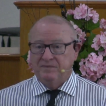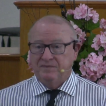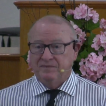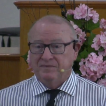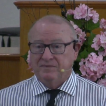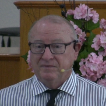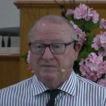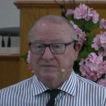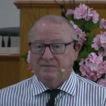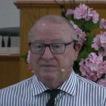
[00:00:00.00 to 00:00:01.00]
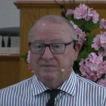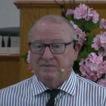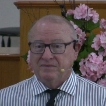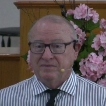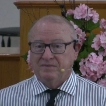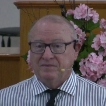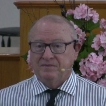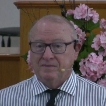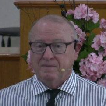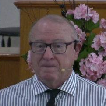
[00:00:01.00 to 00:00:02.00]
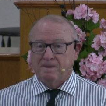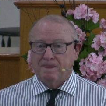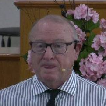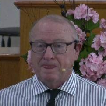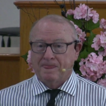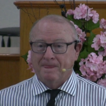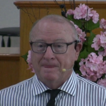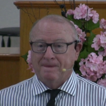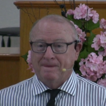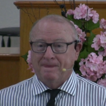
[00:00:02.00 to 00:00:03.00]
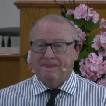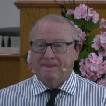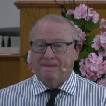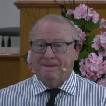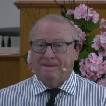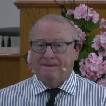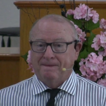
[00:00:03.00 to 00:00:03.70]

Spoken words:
(no one is talking)